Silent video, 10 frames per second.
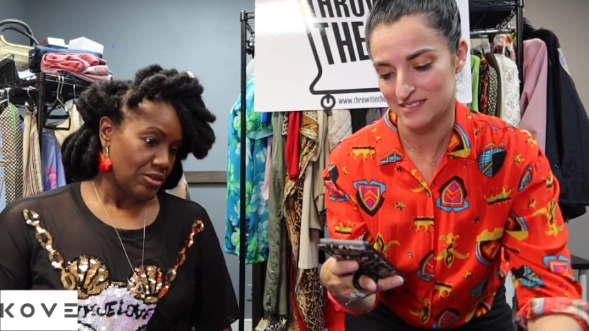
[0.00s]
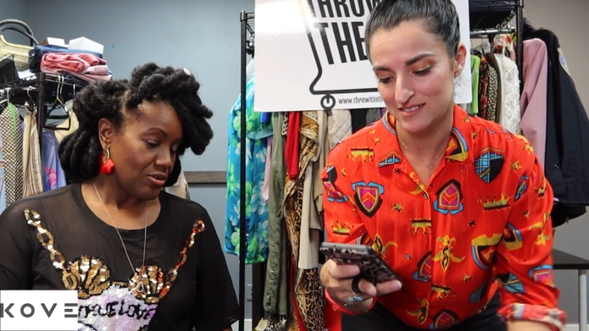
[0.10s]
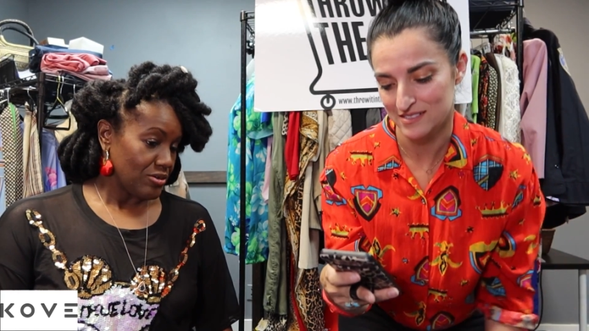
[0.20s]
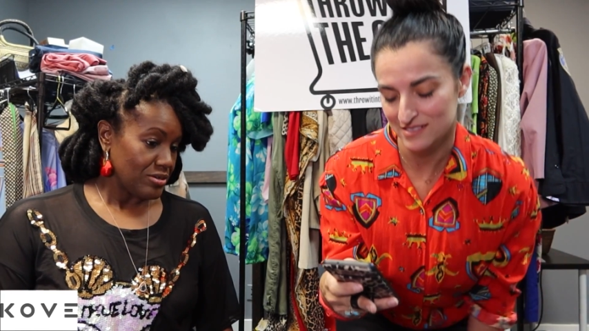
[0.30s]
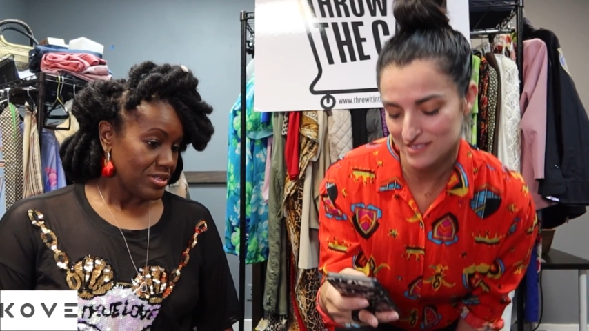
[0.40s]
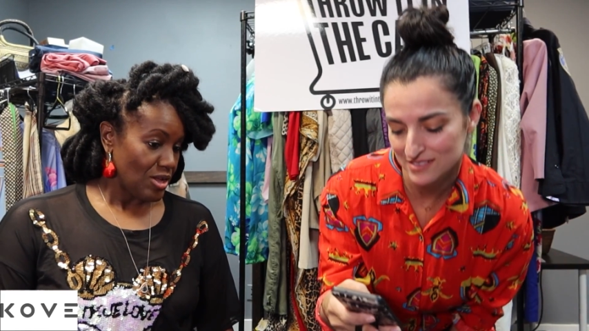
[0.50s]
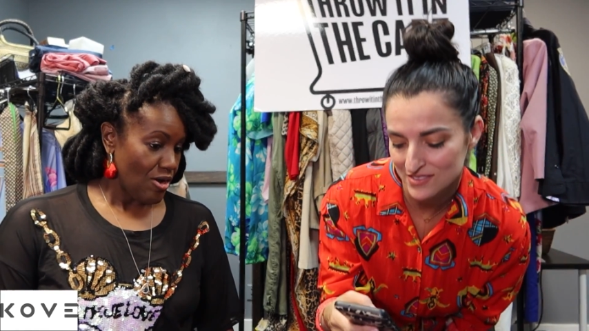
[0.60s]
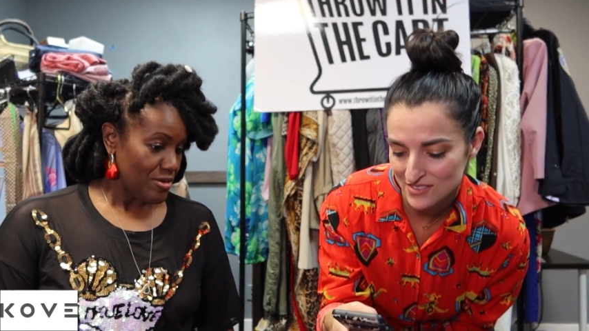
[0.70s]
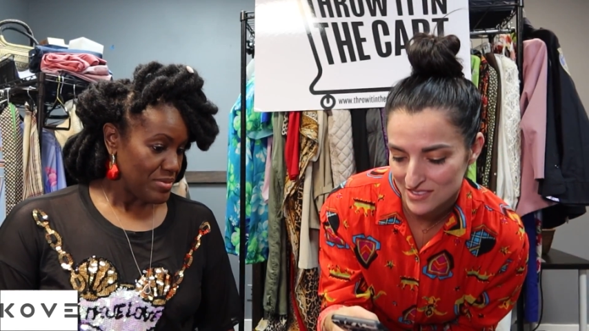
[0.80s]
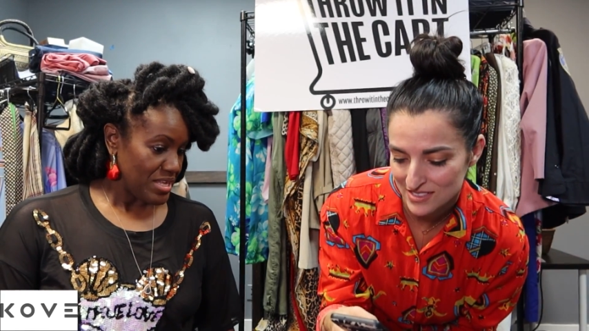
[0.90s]
Speaker 1: Girl, in a
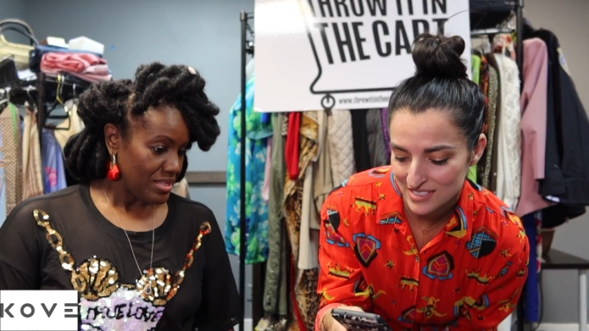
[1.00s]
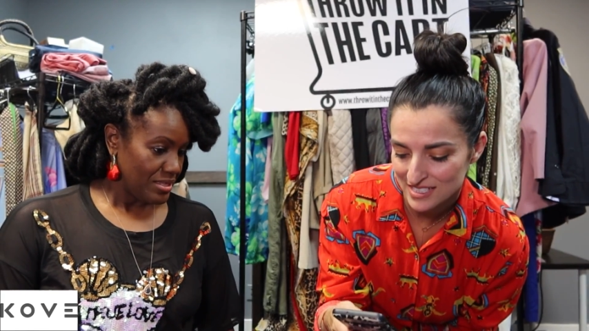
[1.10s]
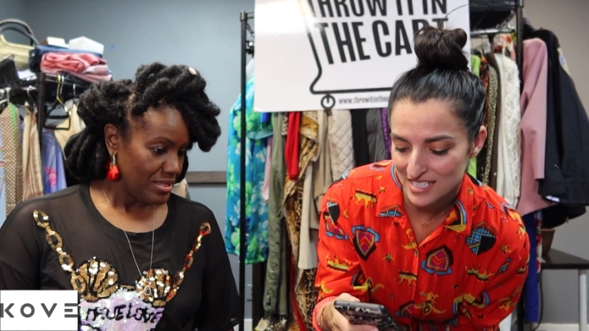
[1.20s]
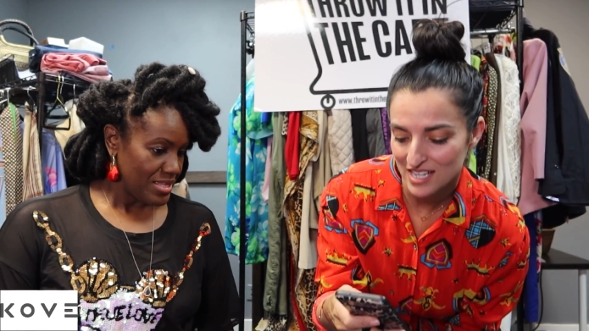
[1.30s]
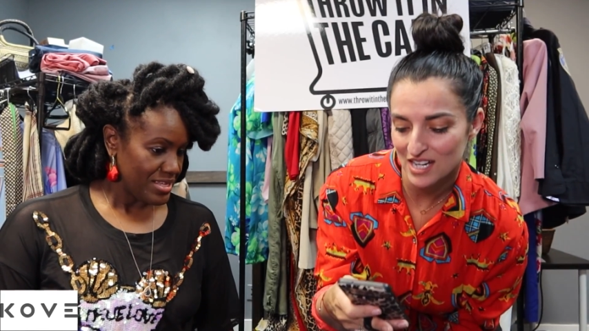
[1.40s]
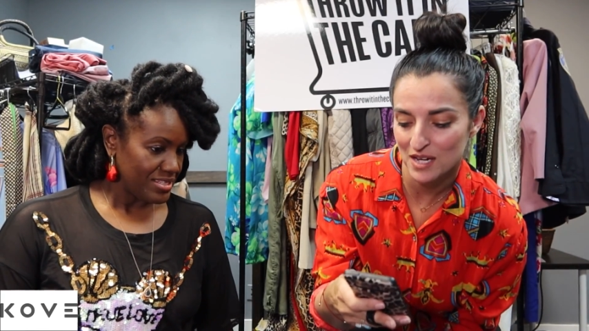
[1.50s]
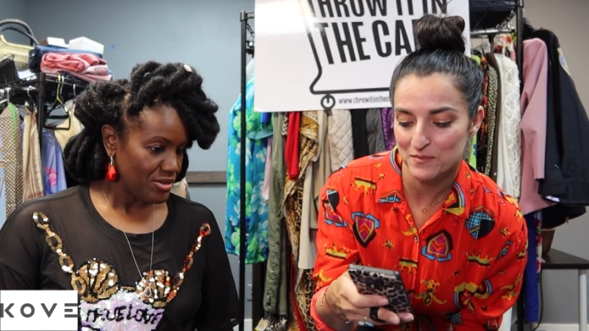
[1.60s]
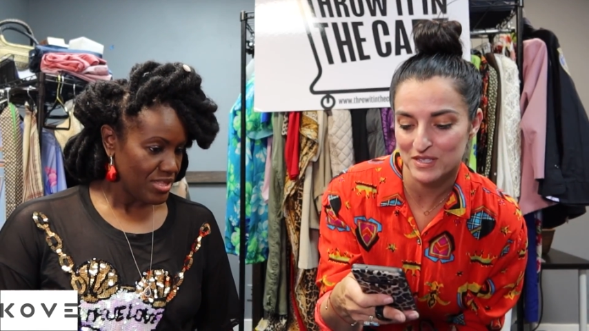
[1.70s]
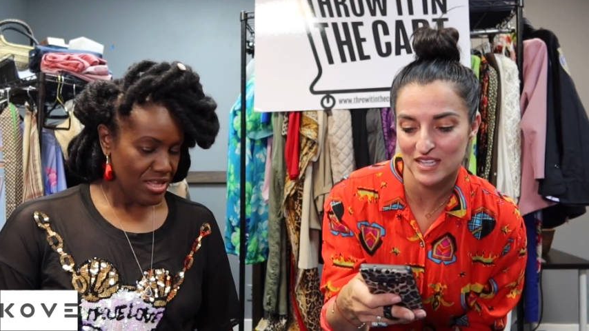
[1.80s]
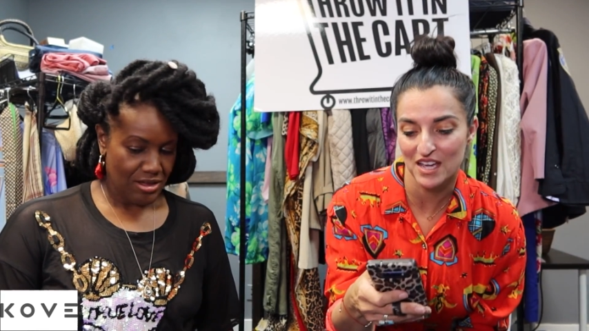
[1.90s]
heartbeat. Yes, um,
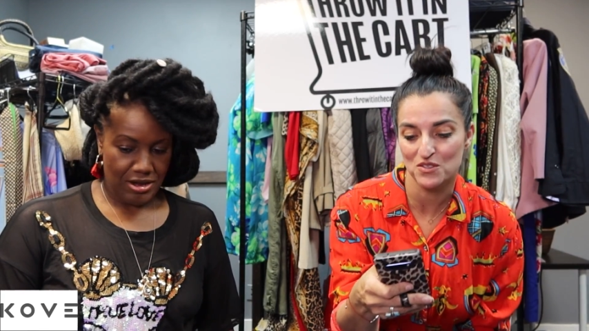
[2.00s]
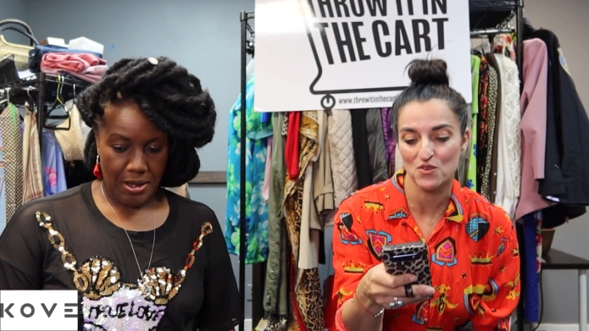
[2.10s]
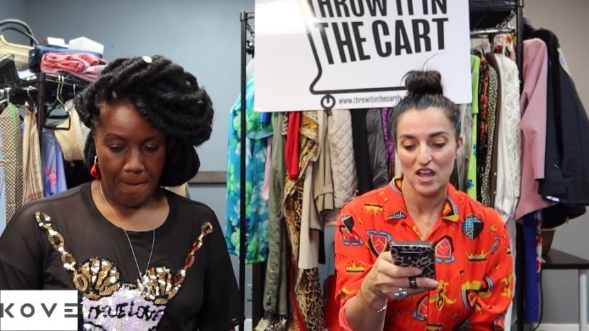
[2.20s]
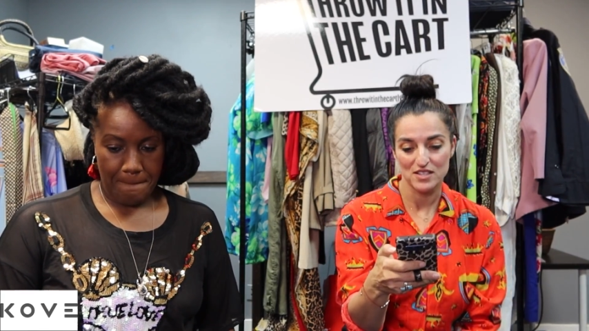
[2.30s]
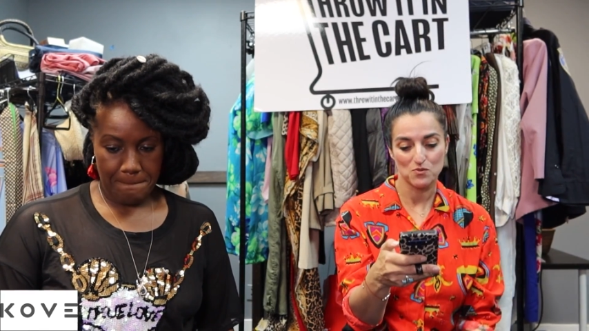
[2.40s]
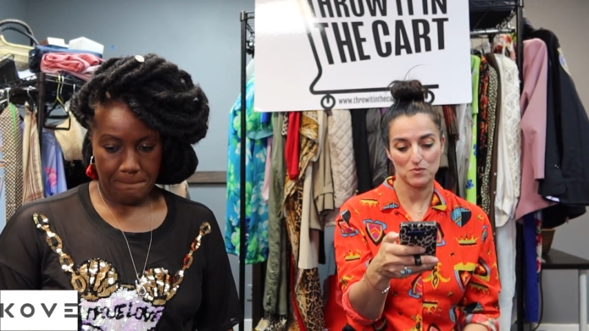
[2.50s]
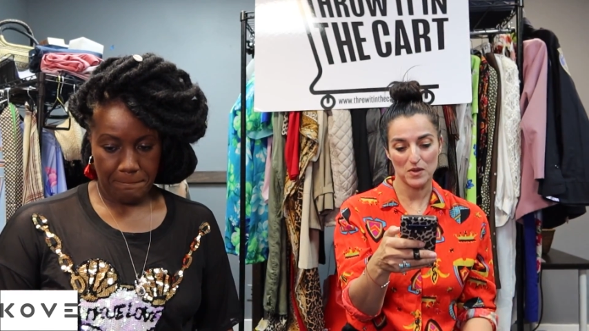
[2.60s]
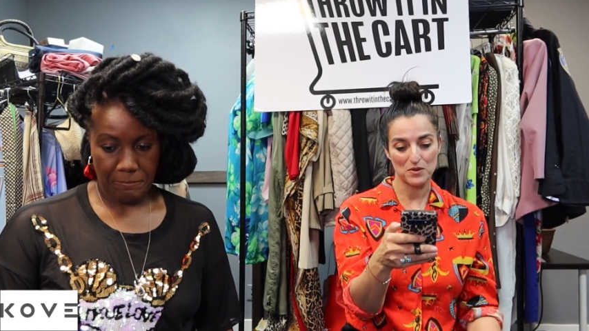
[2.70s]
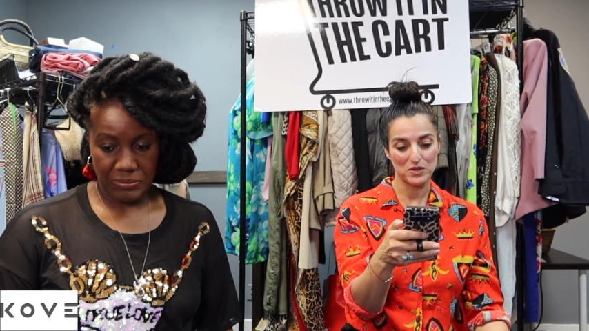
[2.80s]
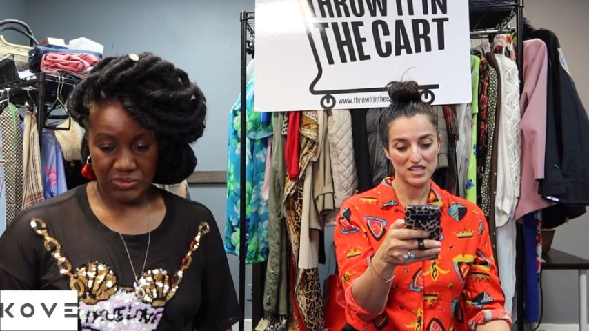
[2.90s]
here they yeah, are. You guys,
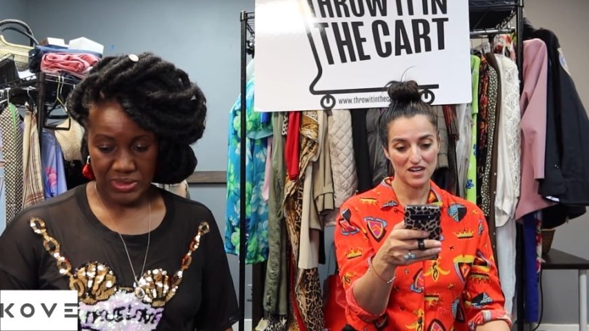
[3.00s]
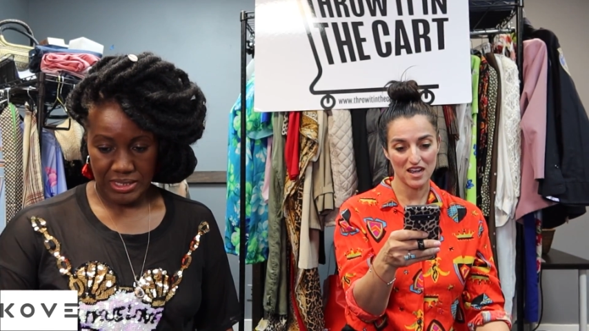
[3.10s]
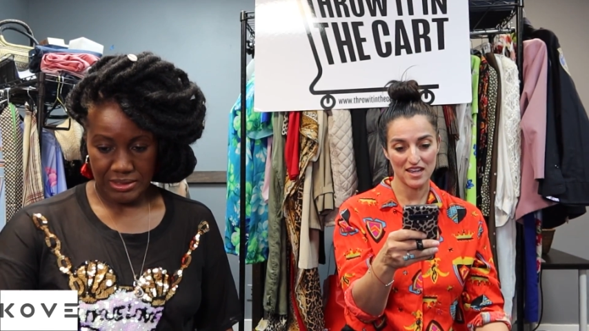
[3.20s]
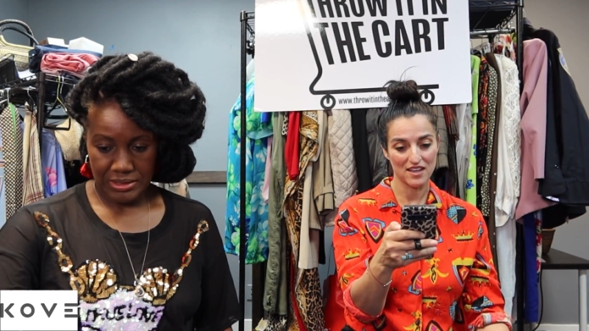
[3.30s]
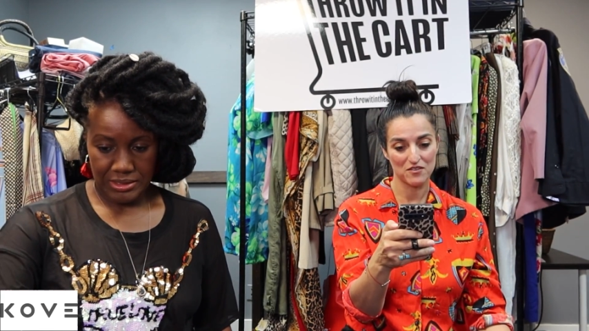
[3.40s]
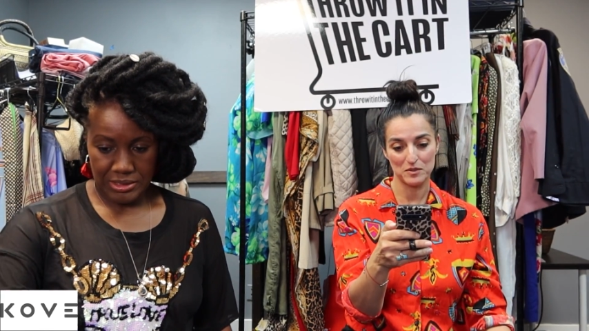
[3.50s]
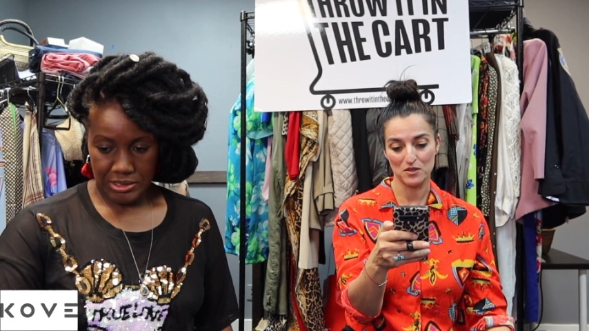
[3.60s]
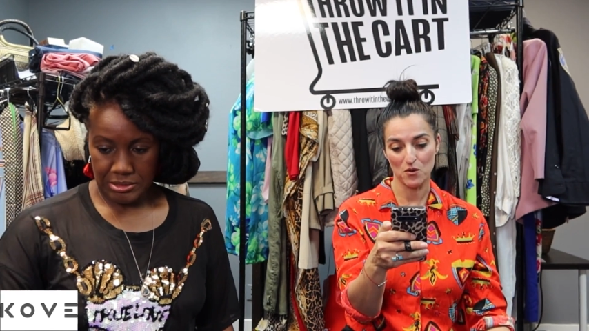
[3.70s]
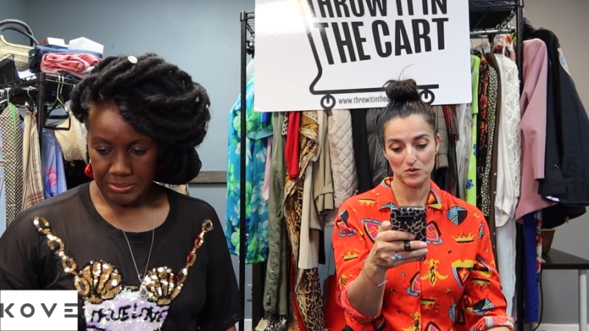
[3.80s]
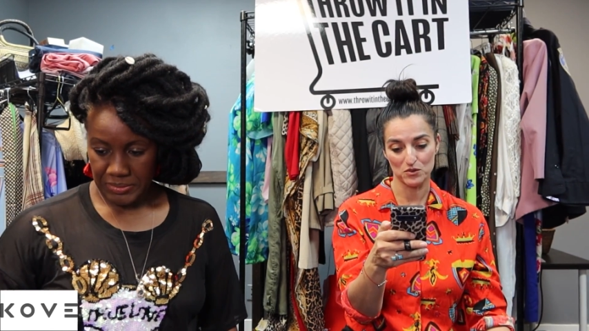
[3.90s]
Edwina and I have been
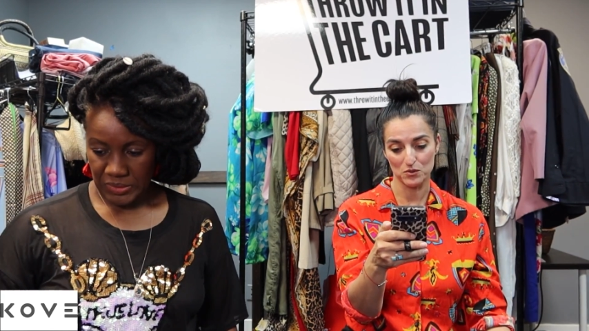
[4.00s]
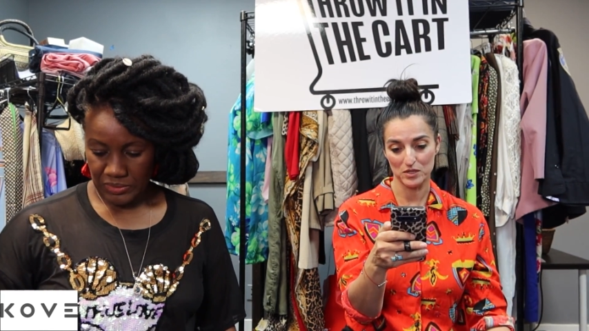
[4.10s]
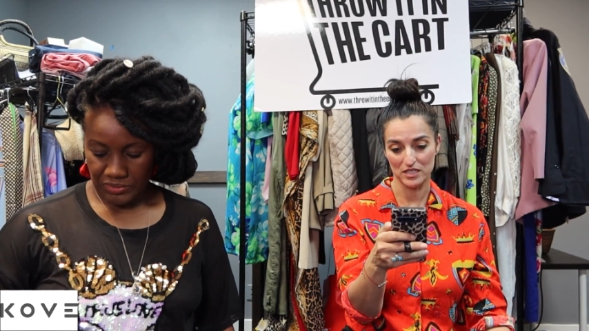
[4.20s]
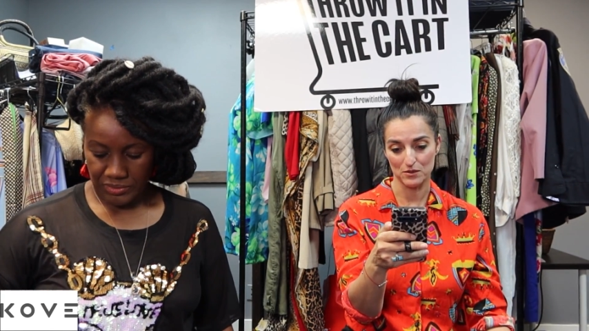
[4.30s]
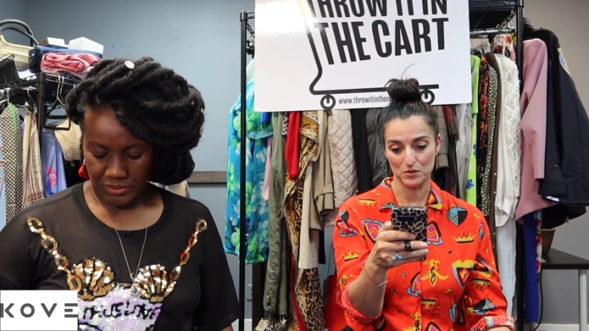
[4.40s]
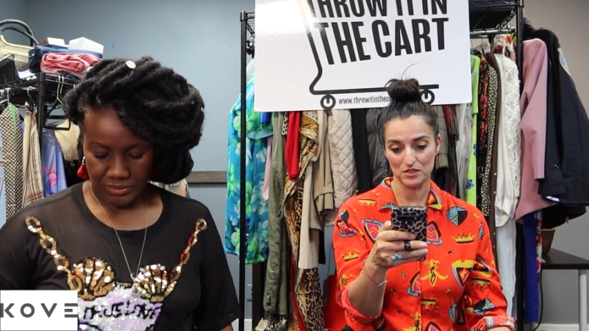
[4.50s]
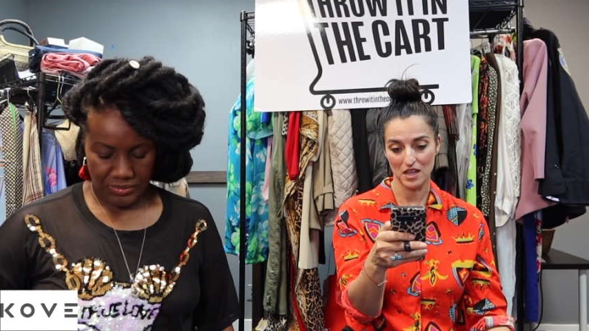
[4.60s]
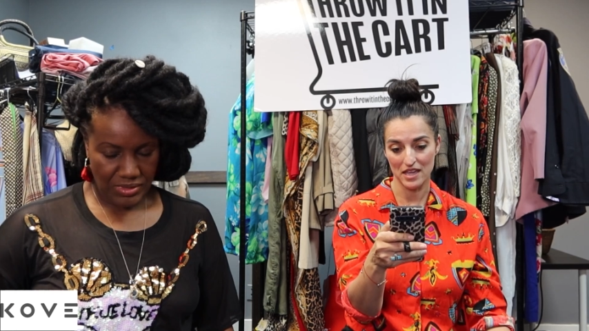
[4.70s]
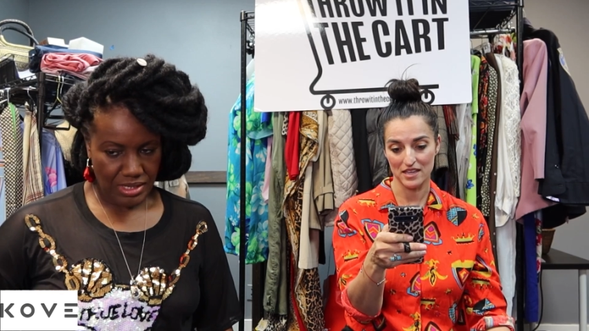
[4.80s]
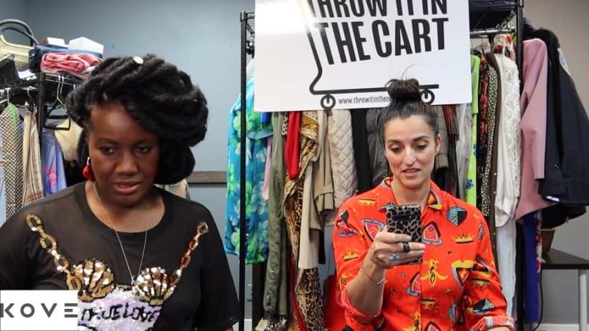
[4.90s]
going through it. We're
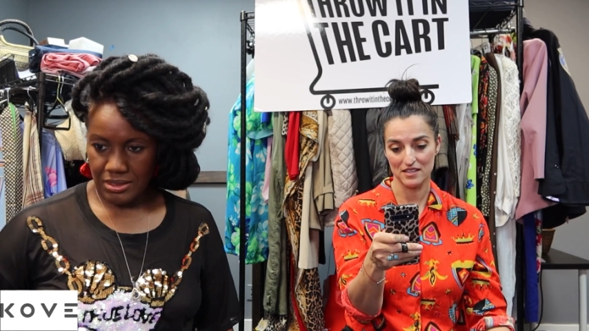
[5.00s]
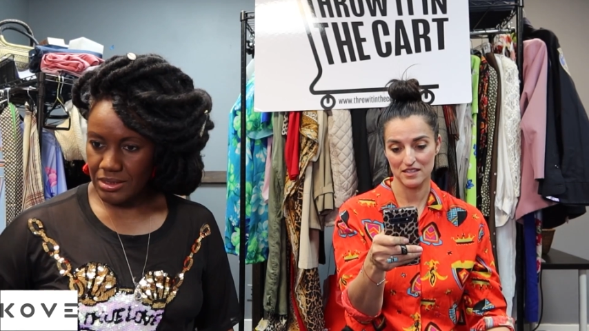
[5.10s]
like,